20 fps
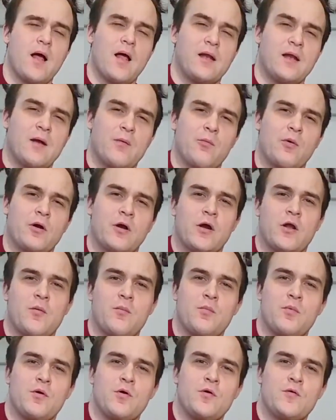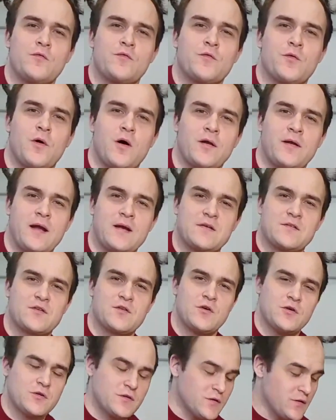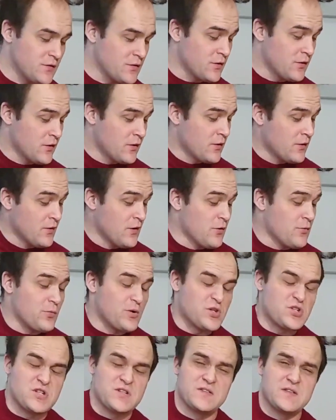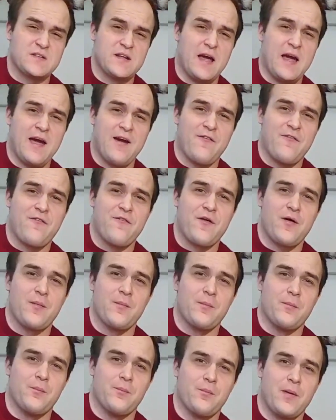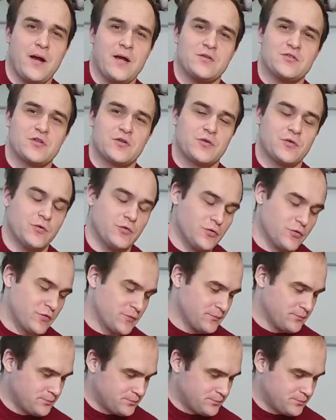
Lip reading: and then we're going to move to our next chord, which is an F major chord.